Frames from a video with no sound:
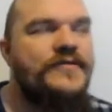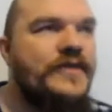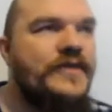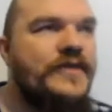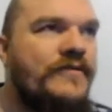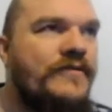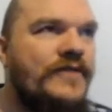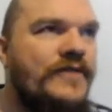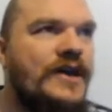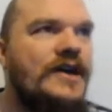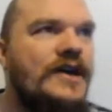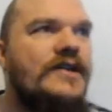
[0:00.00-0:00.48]

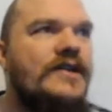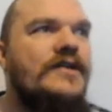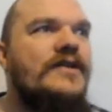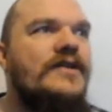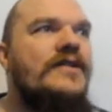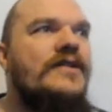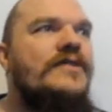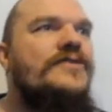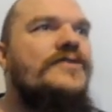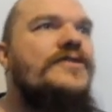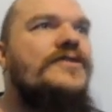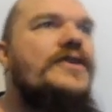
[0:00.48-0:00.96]

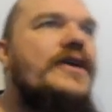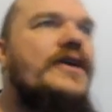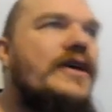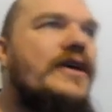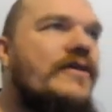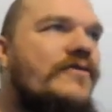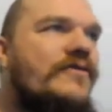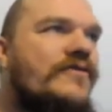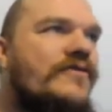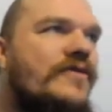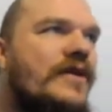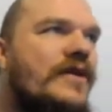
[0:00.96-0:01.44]
vehicles
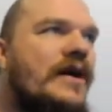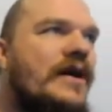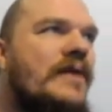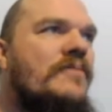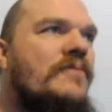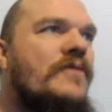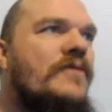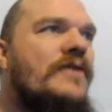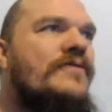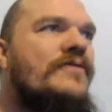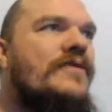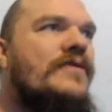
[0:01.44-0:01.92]
if
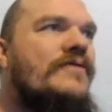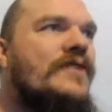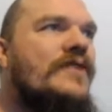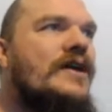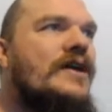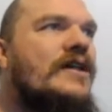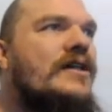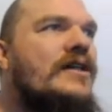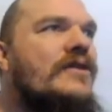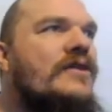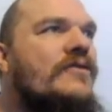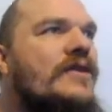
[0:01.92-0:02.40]
um, if the
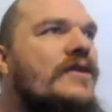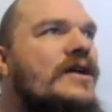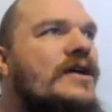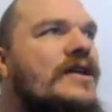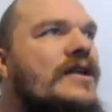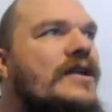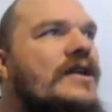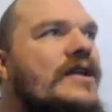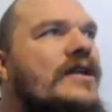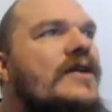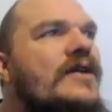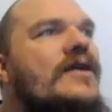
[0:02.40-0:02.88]
vehicle you're
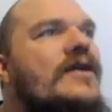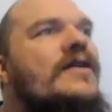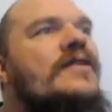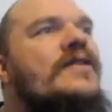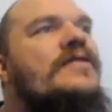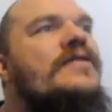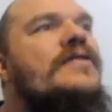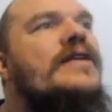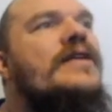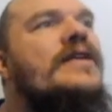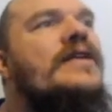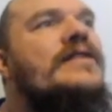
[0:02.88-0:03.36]
in
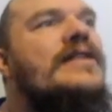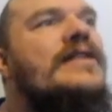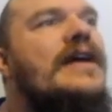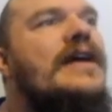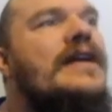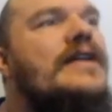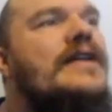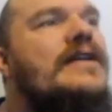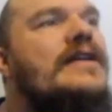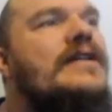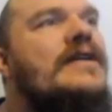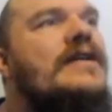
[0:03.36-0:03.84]
is, is
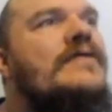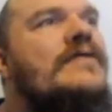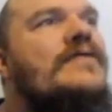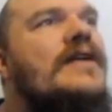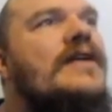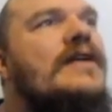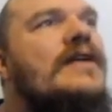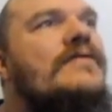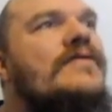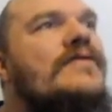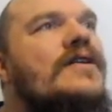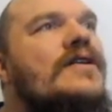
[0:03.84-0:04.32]
landed, if
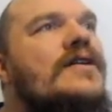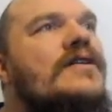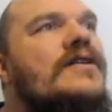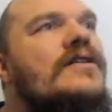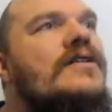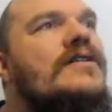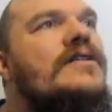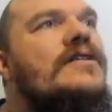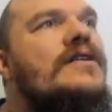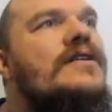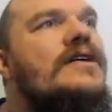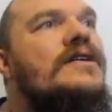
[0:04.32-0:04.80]
that
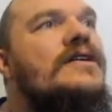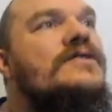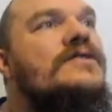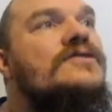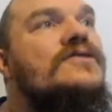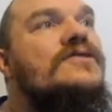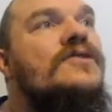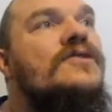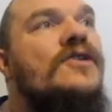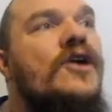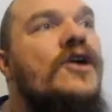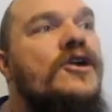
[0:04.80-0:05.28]
vehicle is
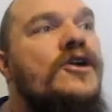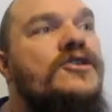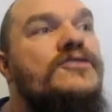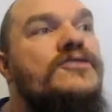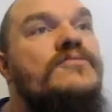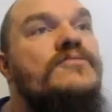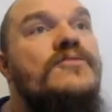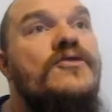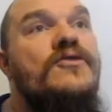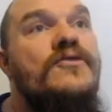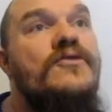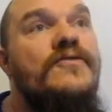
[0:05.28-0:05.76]
not
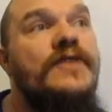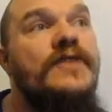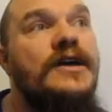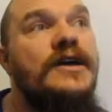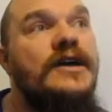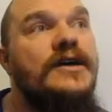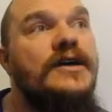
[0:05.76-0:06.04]
moving.